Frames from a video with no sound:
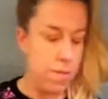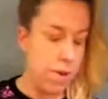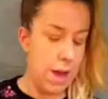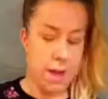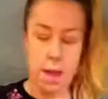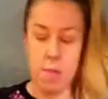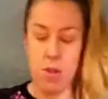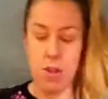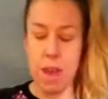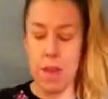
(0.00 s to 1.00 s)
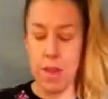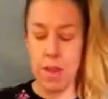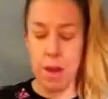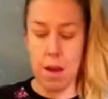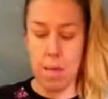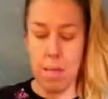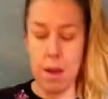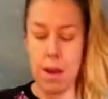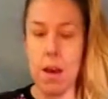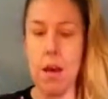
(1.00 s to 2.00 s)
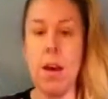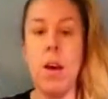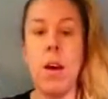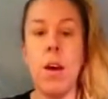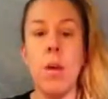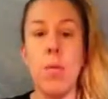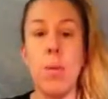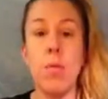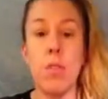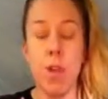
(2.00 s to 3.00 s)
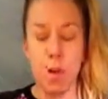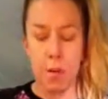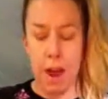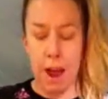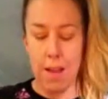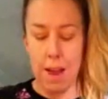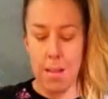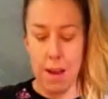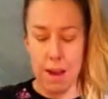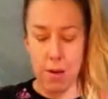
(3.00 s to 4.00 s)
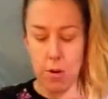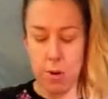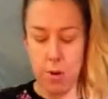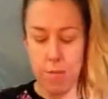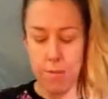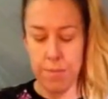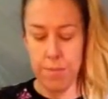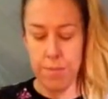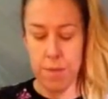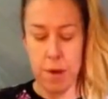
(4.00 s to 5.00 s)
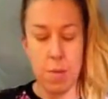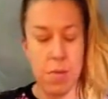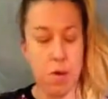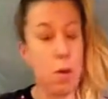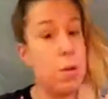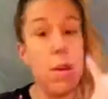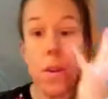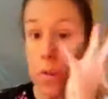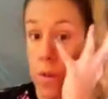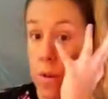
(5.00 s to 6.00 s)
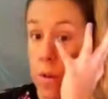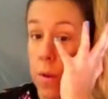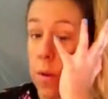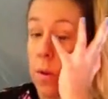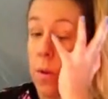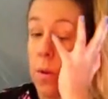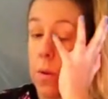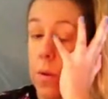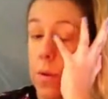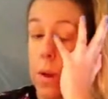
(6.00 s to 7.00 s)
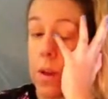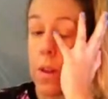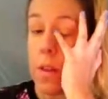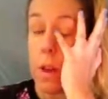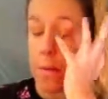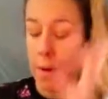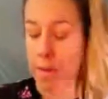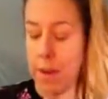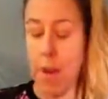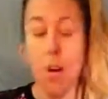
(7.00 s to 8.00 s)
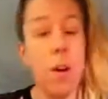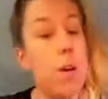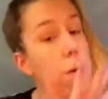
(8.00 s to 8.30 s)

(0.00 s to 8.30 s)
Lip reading: Next, I'm just taking the Becca Moonstone to highlight my inner corner. And I'm just going to do this with the end of my finger.